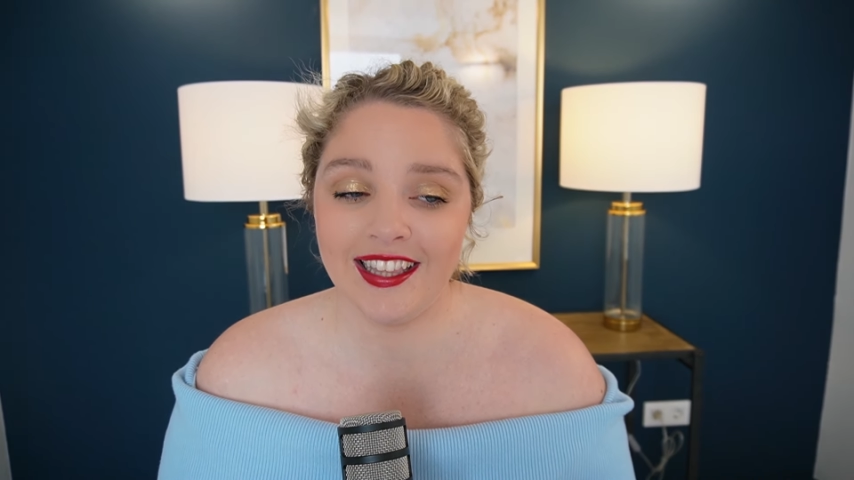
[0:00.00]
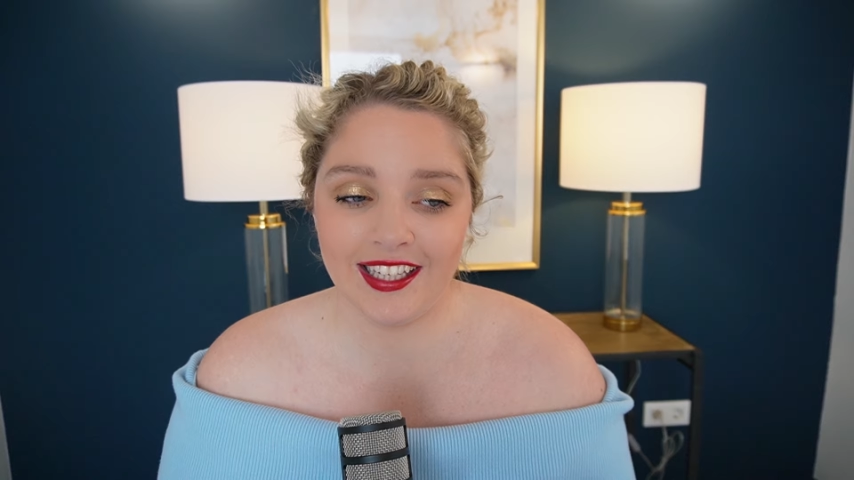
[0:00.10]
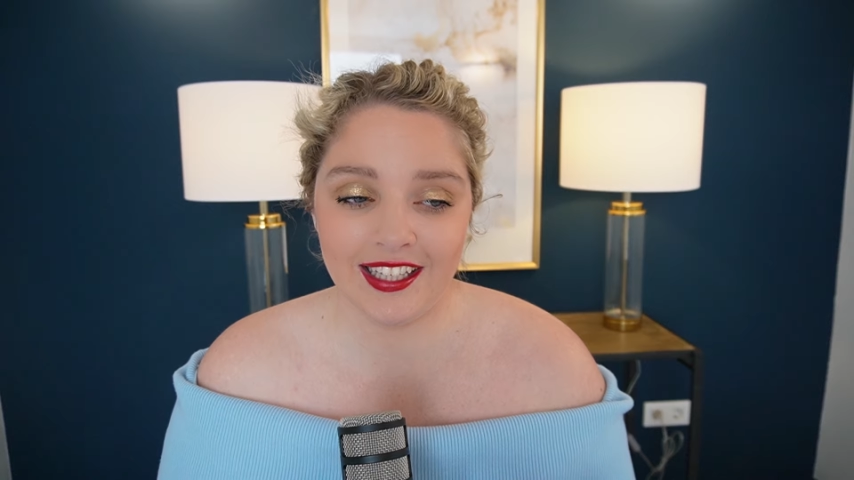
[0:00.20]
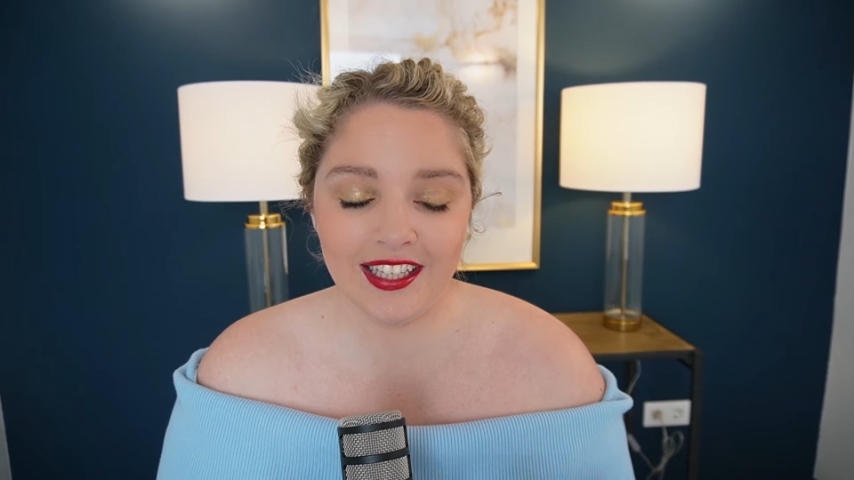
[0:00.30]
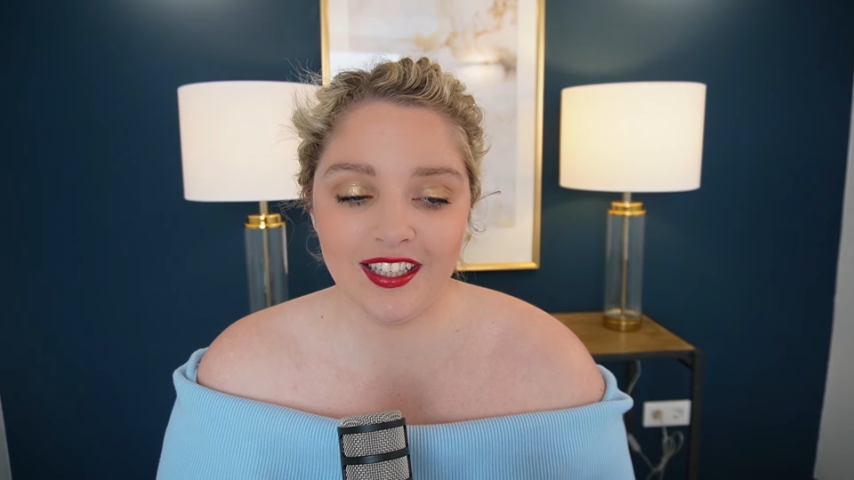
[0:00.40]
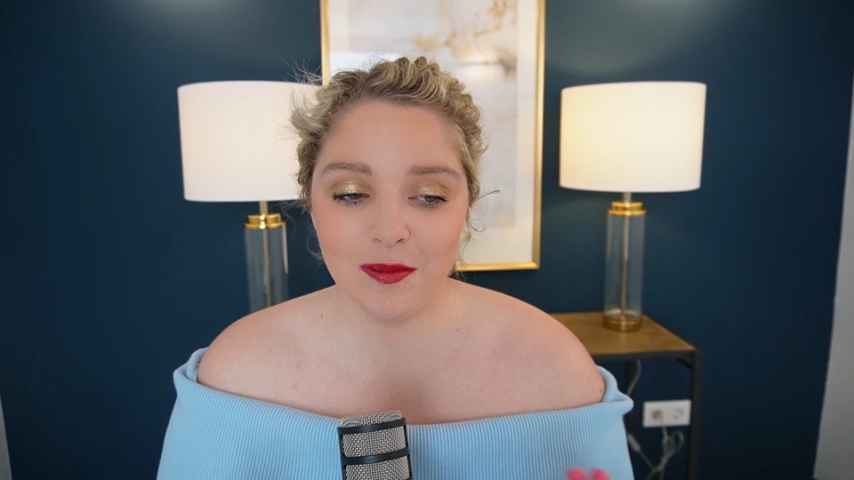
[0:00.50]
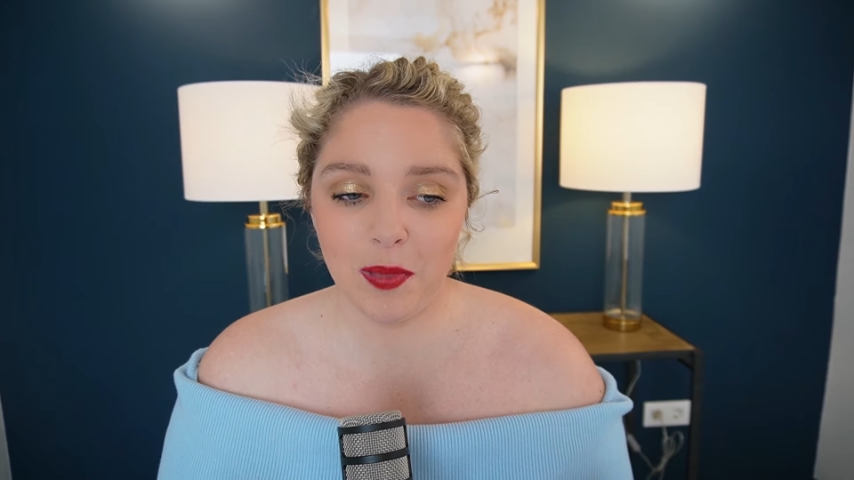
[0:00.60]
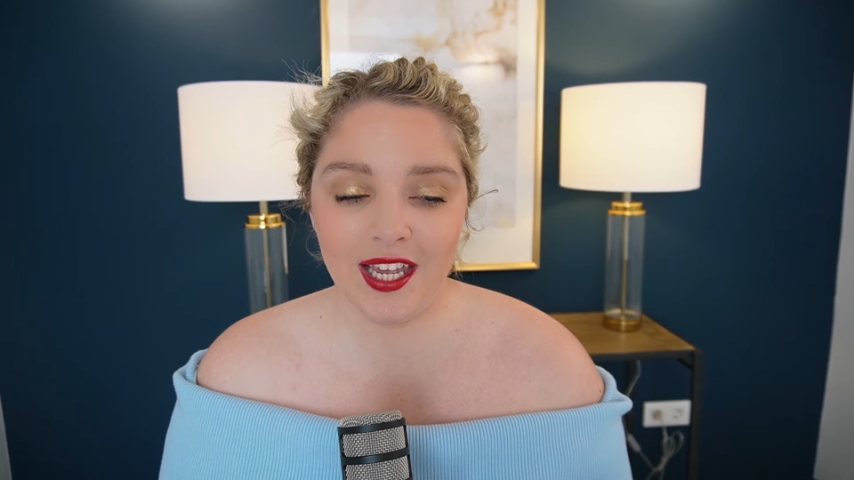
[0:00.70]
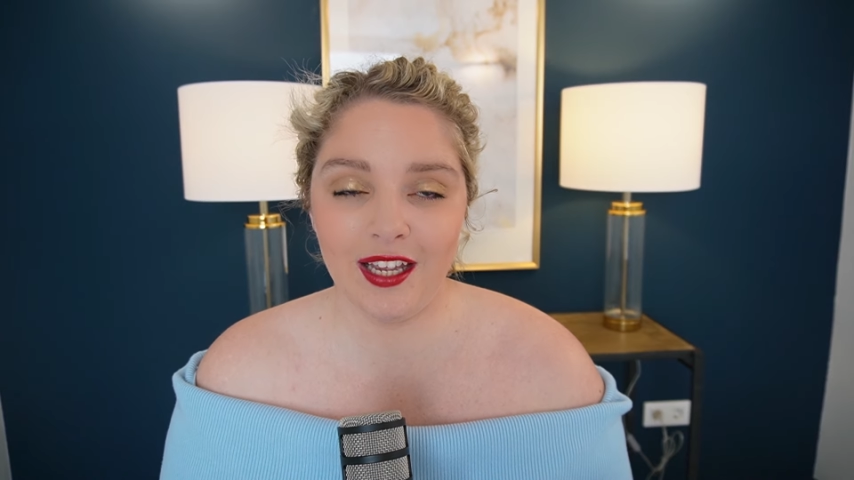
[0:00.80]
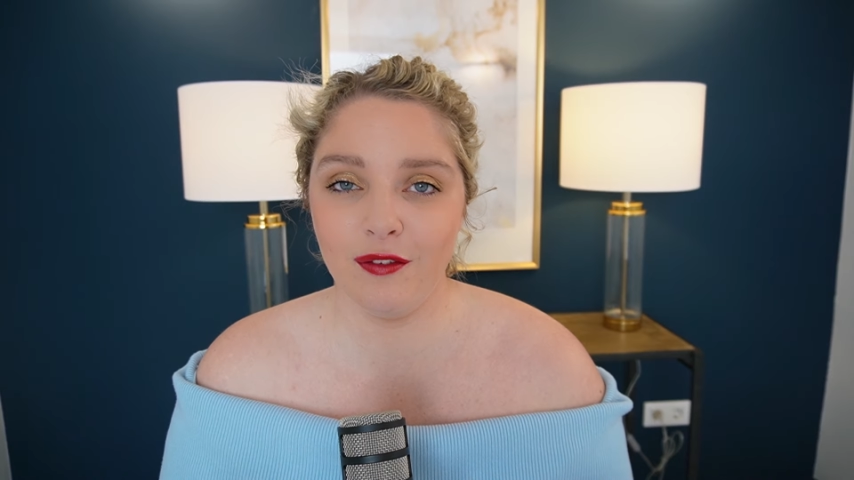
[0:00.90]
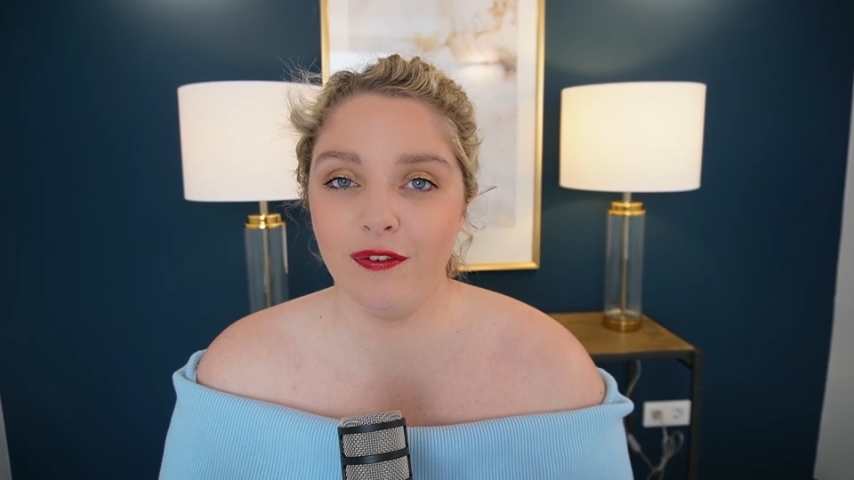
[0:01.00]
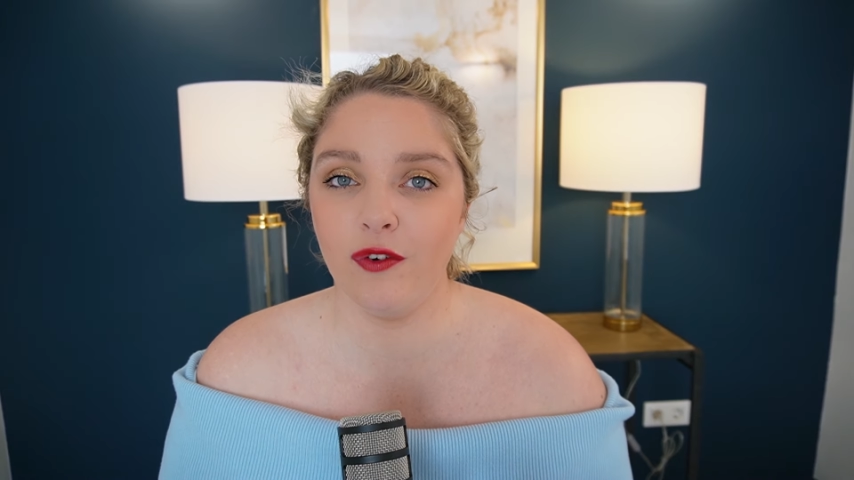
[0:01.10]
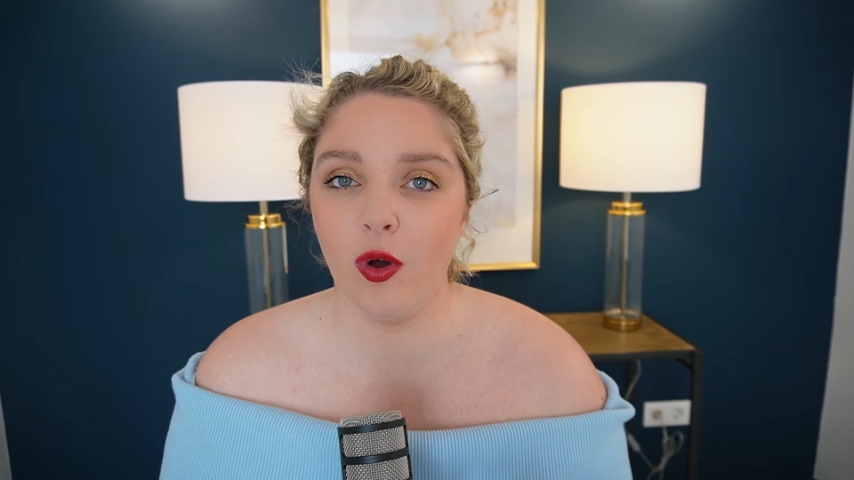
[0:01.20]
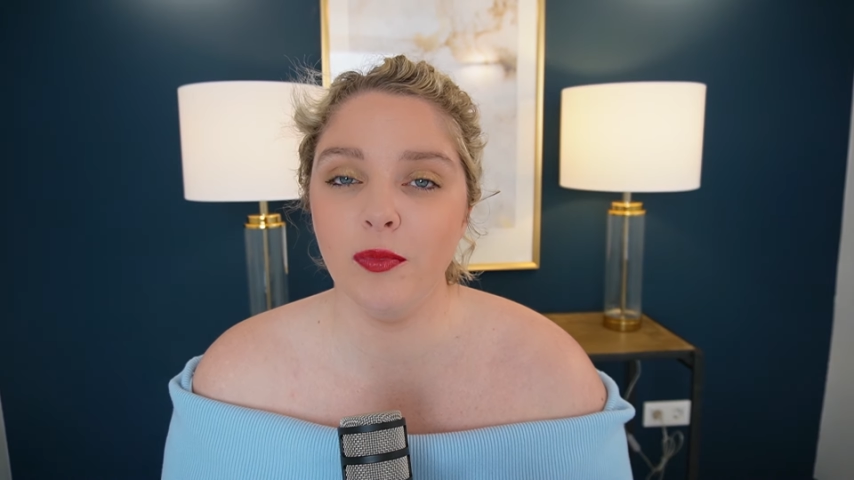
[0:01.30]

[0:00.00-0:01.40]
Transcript: like he gets paid from